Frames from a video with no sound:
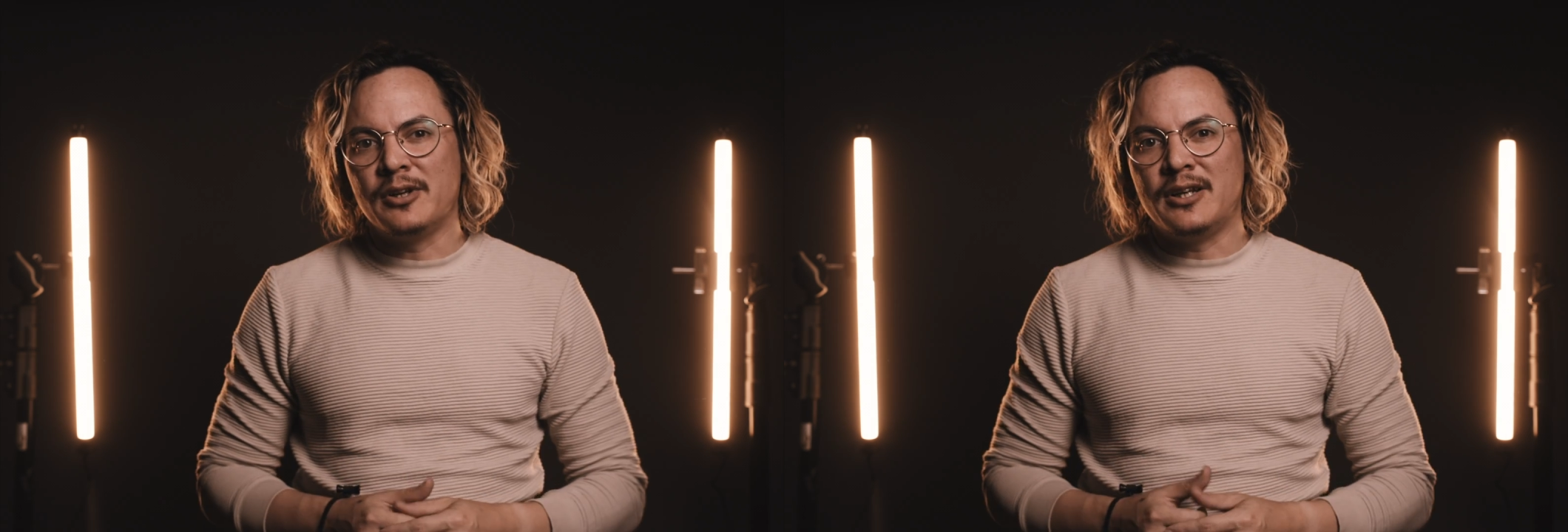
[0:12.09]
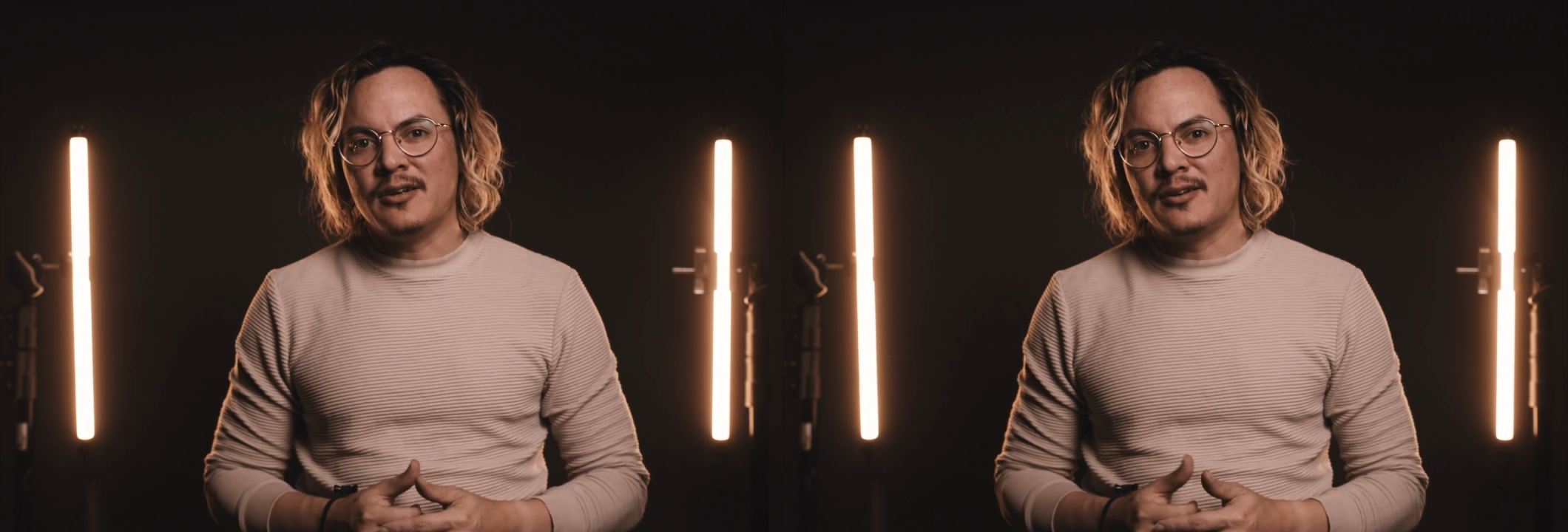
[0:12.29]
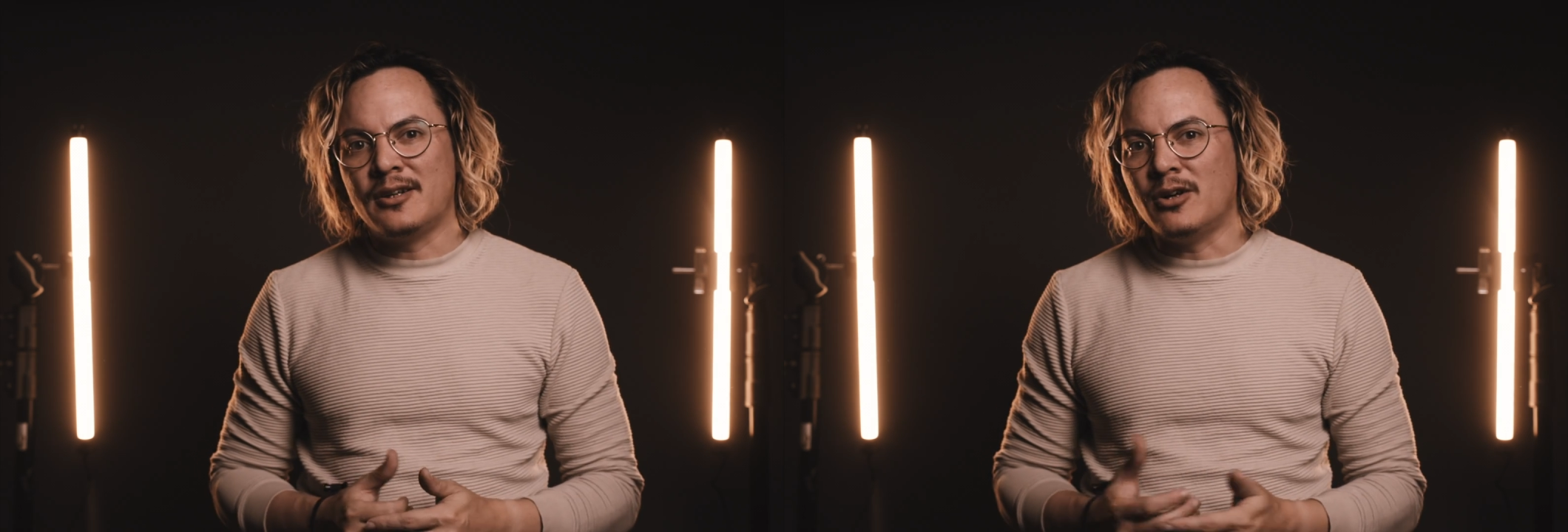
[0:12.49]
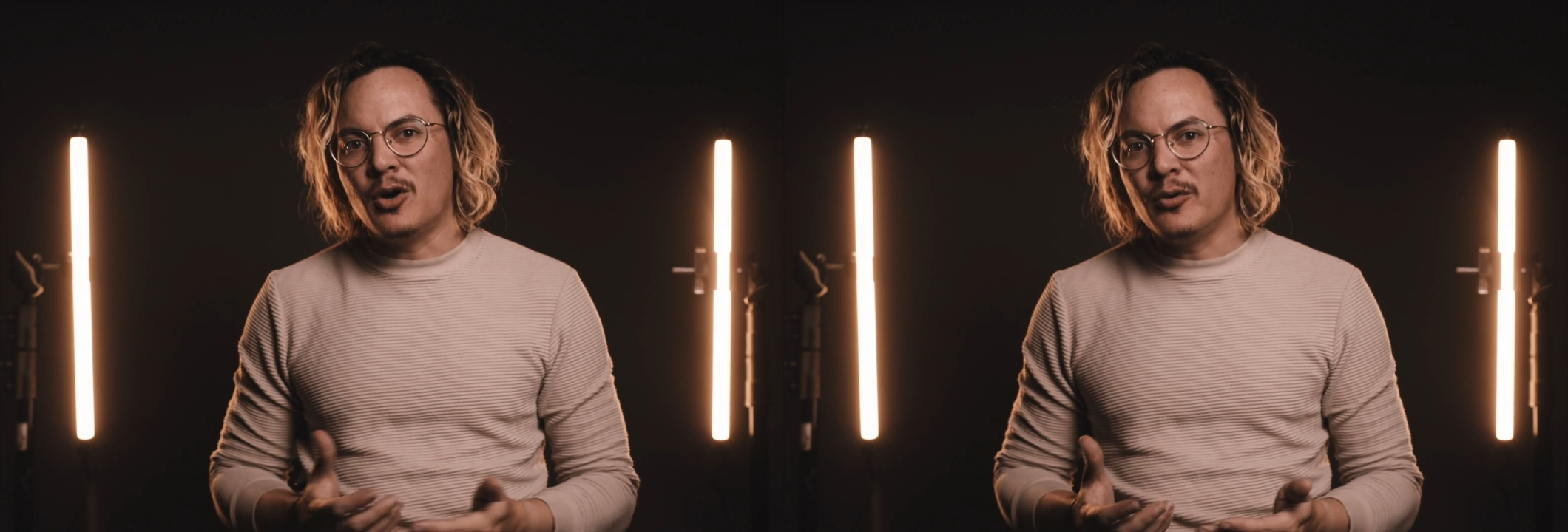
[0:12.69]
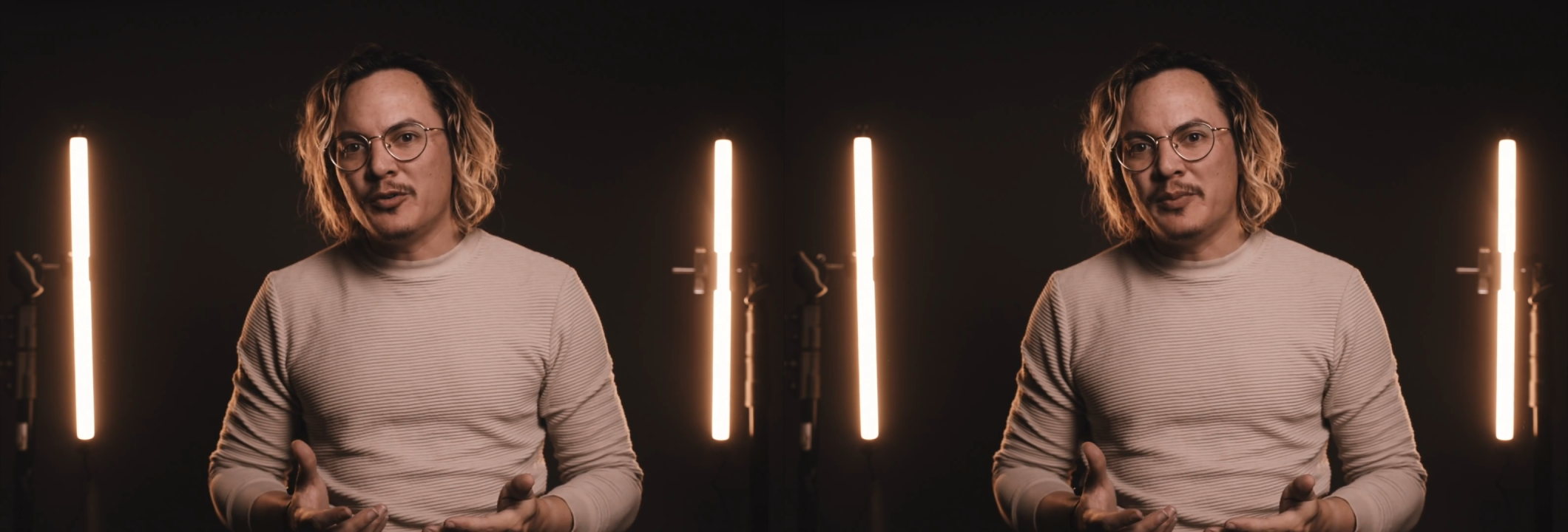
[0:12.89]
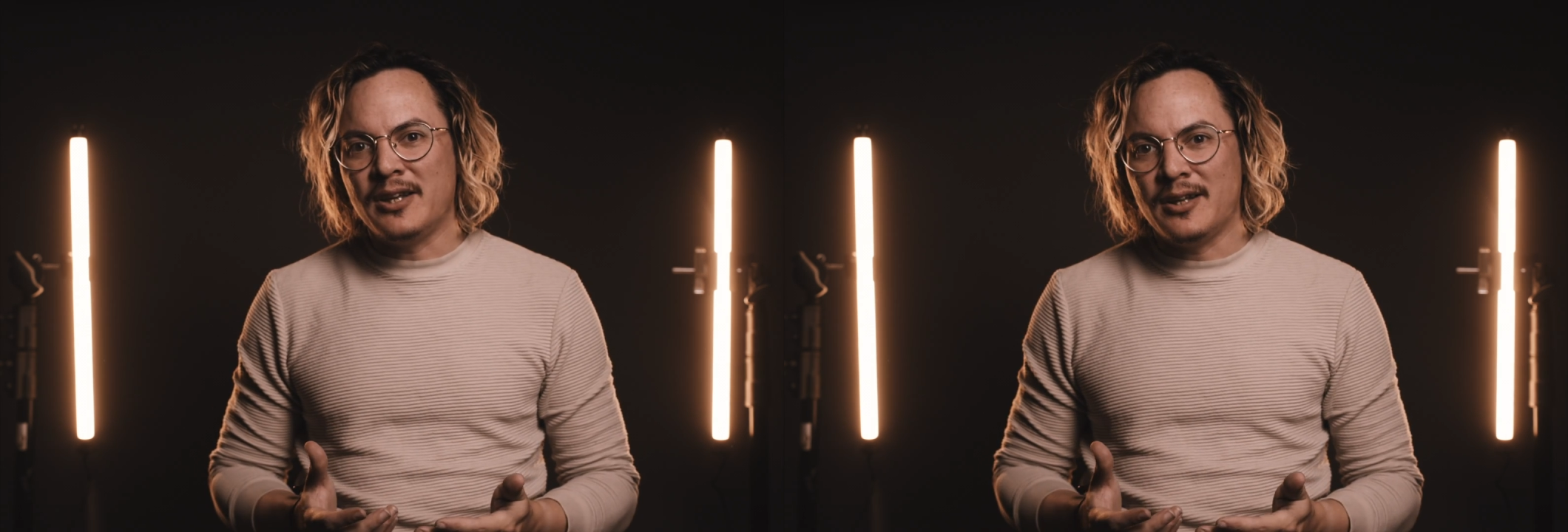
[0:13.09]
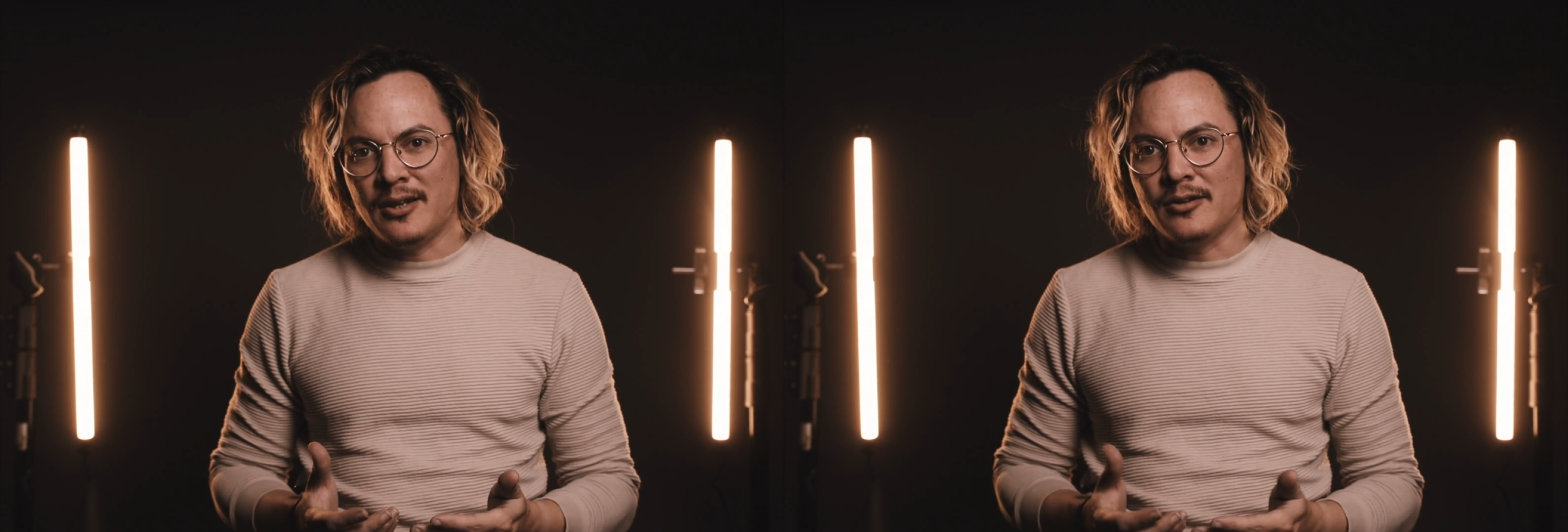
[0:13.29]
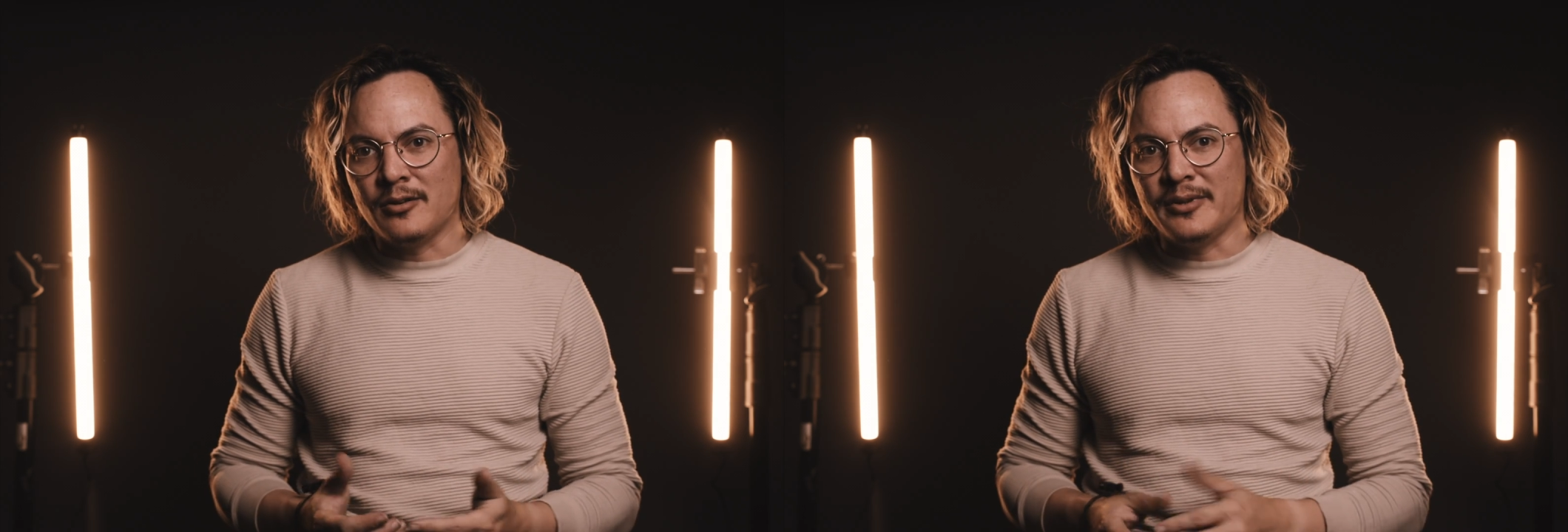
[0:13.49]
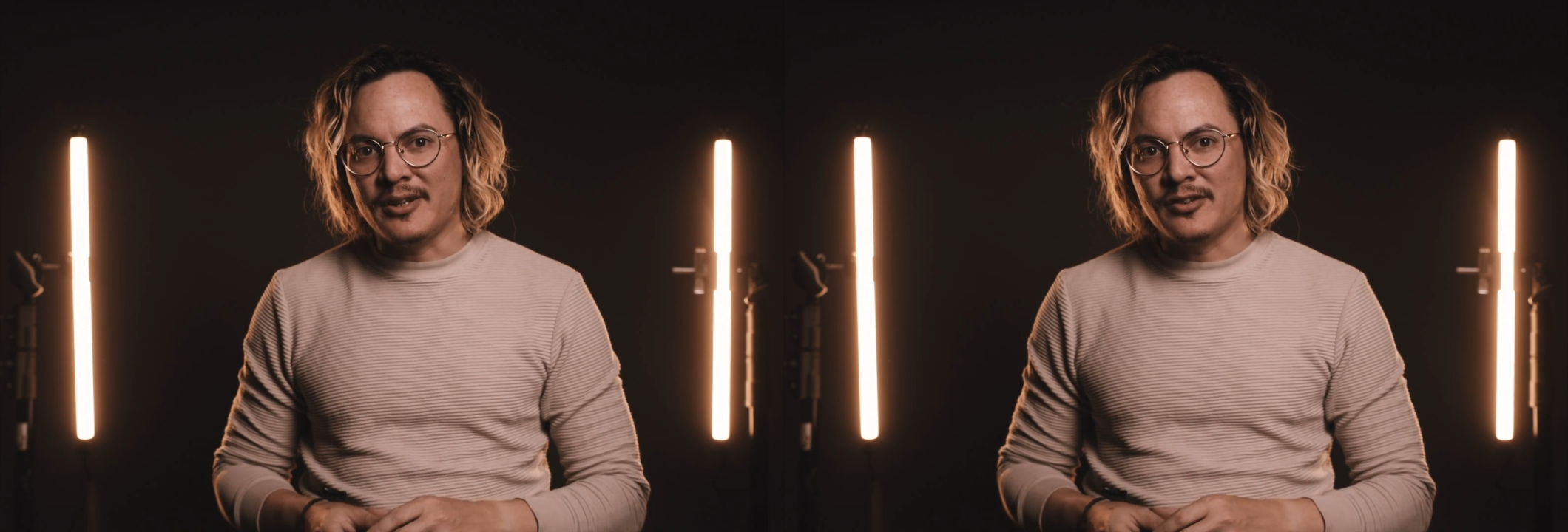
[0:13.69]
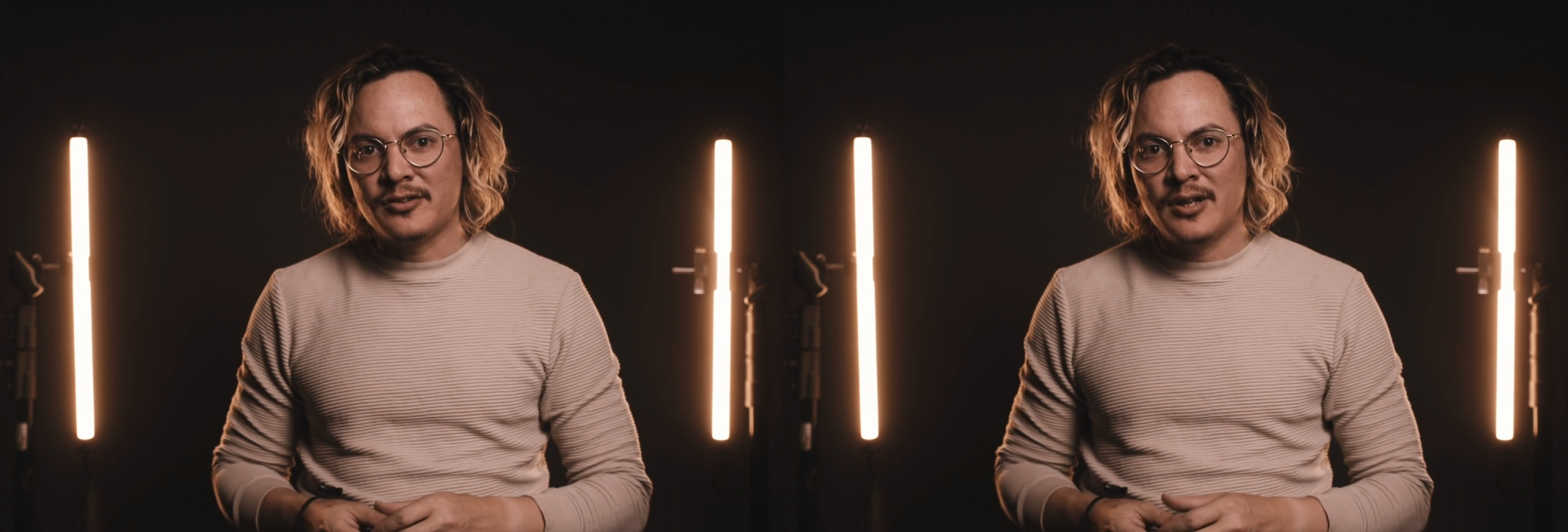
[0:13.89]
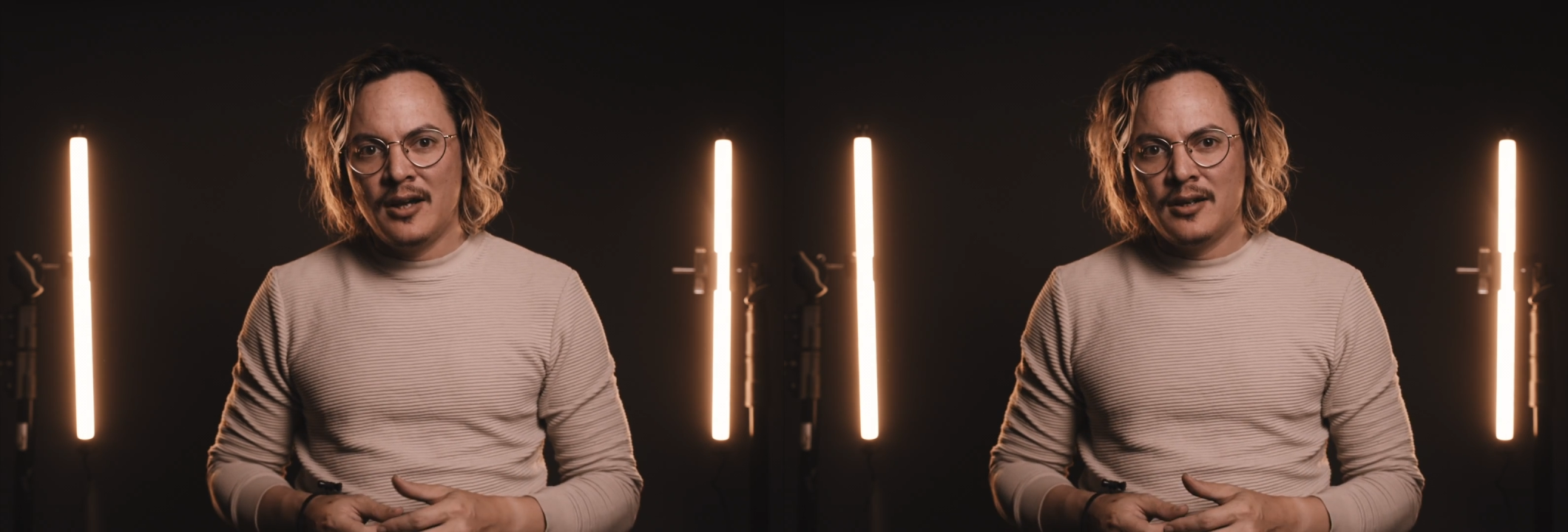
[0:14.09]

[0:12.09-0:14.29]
gear can always be hit or miss,